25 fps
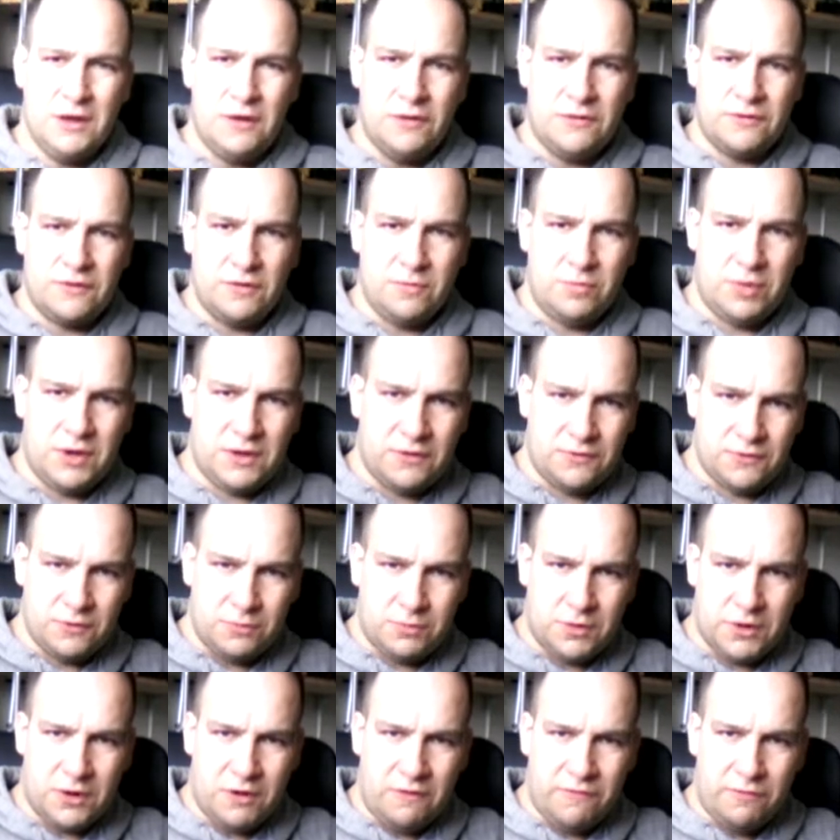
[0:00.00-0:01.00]
so I picked
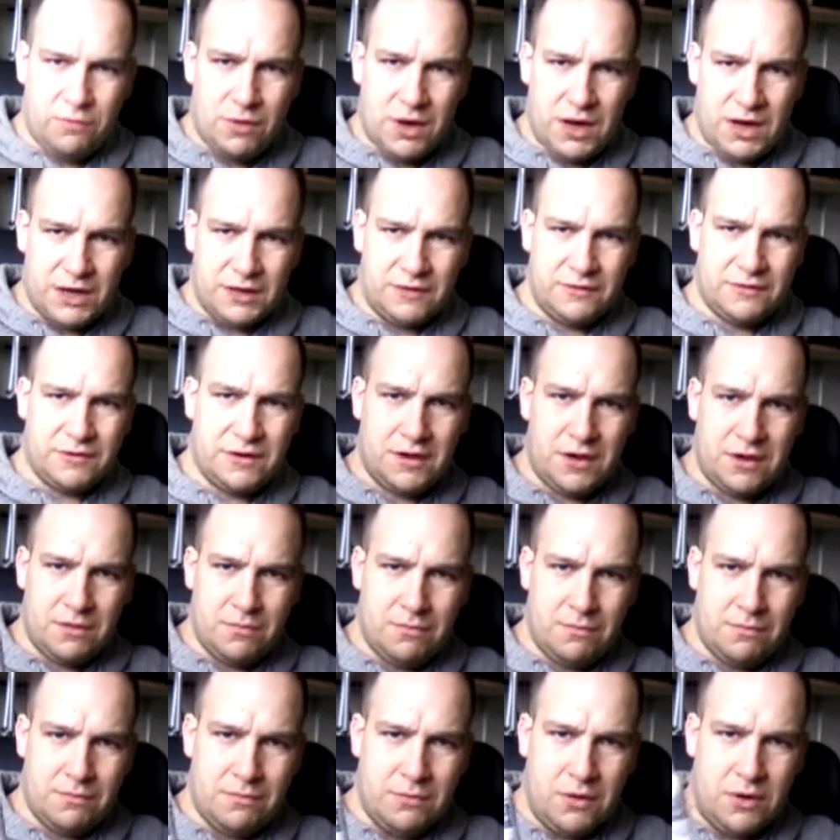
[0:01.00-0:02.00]
up an off-white
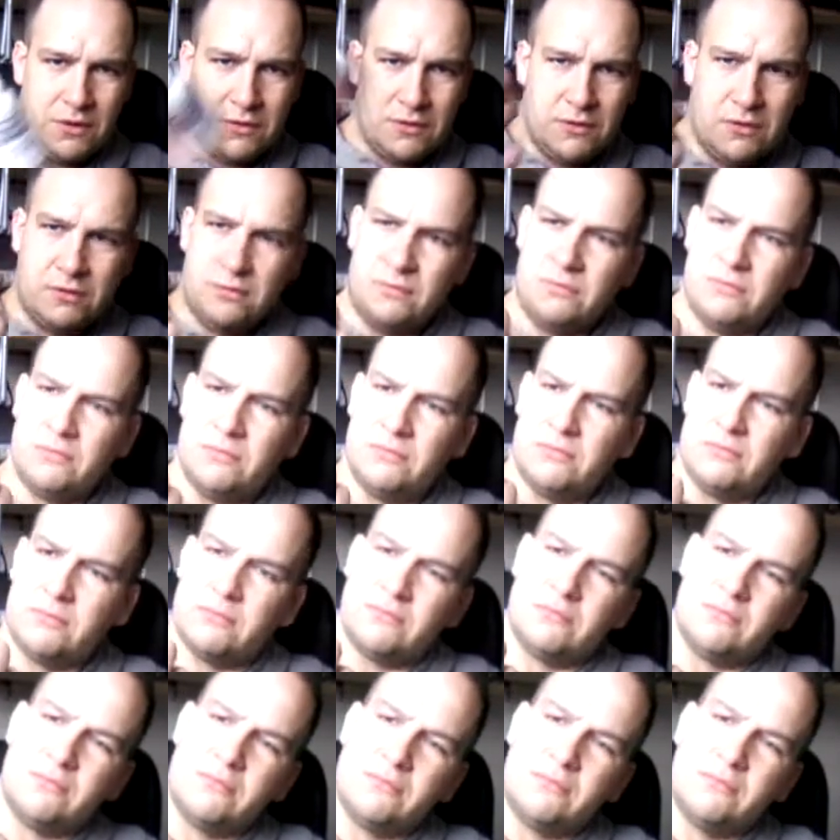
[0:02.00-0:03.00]
model
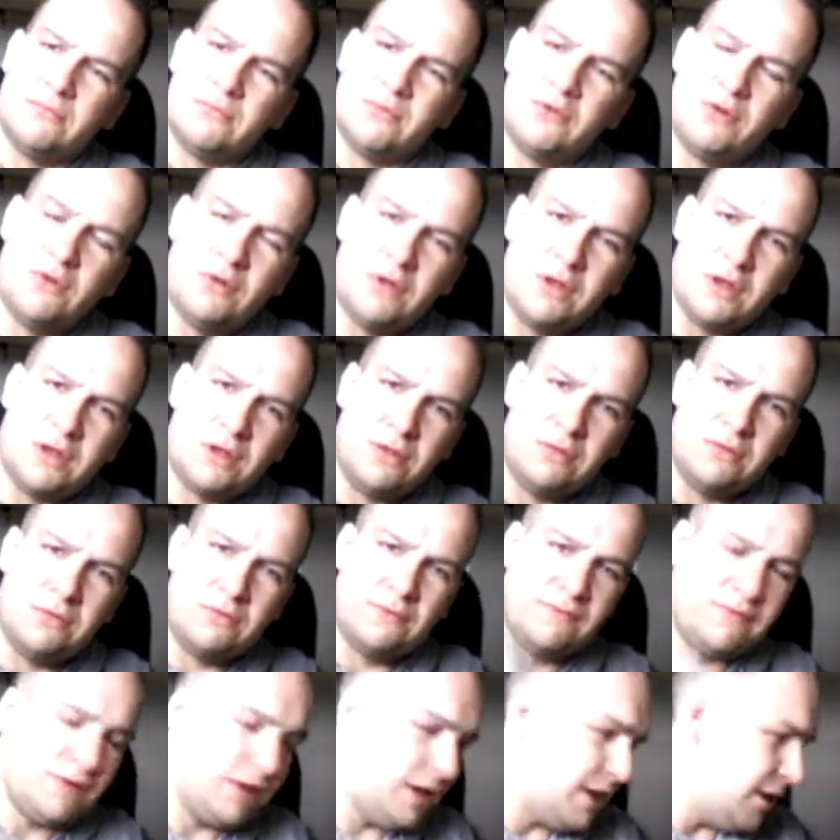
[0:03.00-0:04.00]
colour,
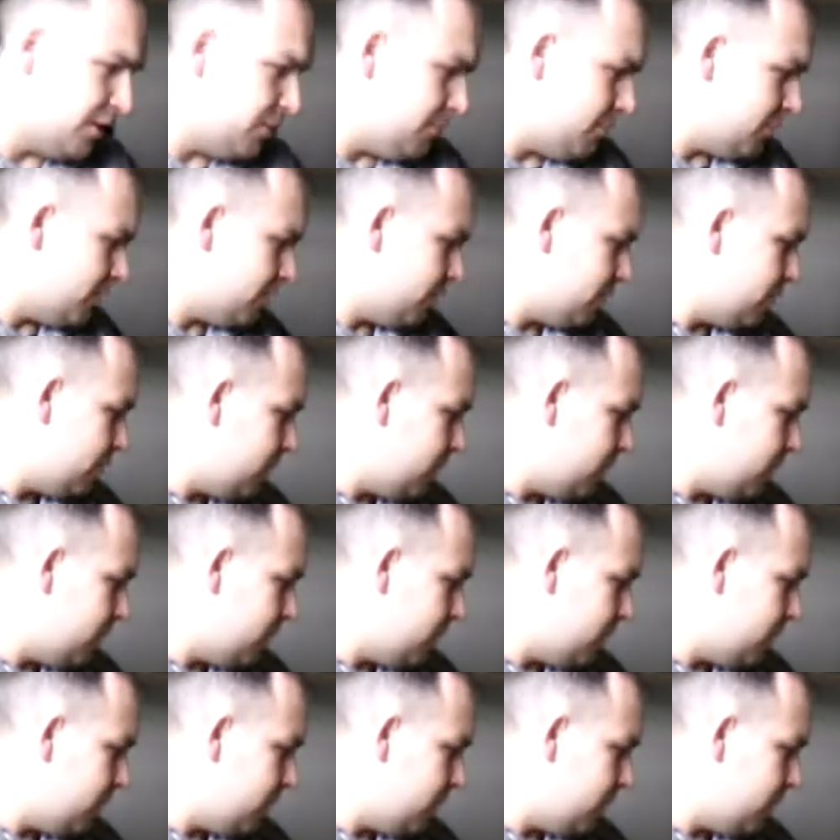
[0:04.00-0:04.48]
Vallejo model